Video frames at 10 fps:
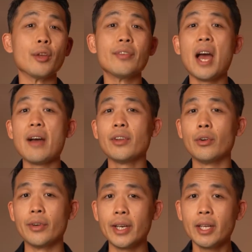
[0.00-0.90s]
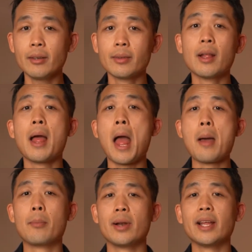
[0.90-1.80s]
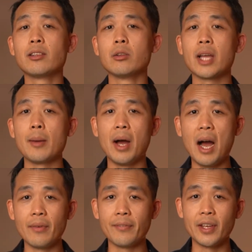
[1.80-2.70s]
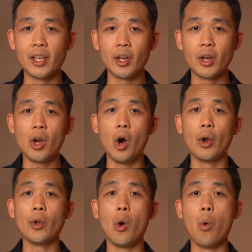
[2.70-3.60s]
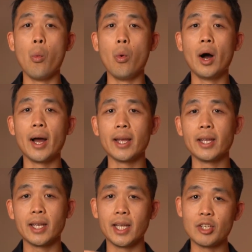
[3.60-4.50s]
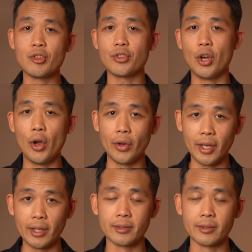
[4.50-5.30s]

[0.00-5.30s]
If you haven't already, please look at my other video on why interest only.